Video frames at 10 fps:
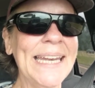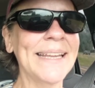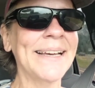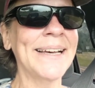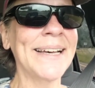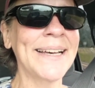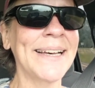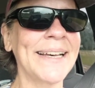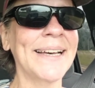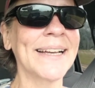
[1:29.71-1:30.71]
and
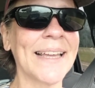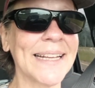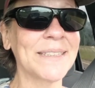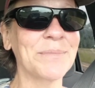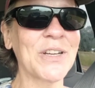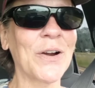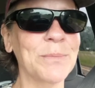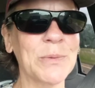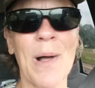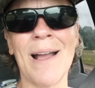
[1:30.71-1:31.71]
uh, I gotta get some
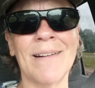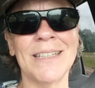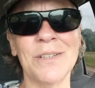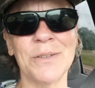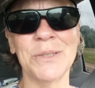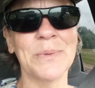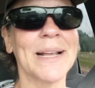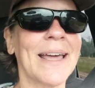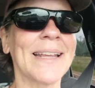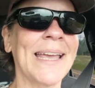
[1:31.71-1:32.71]
tarps. Well, I already told you what I
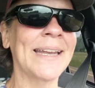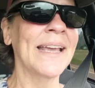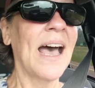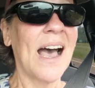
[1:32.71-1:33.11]
gotta get.